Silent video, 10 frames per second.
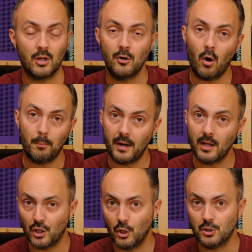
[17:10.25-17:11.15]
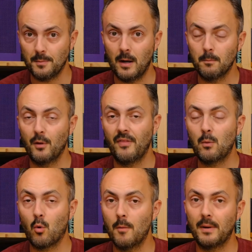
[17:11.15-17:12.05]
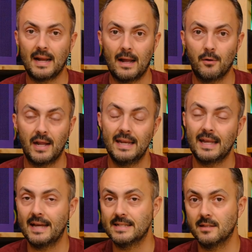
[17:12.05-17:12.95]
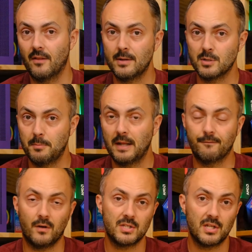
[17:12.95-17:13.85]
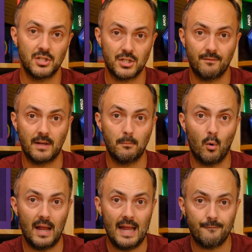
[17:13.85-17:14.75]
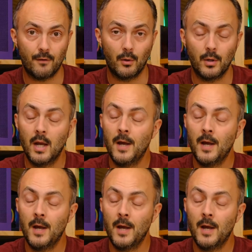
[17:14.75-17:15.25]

not by a huge amount, but they were a bit louder, indicating that they were spinning faster and shifting more airflow.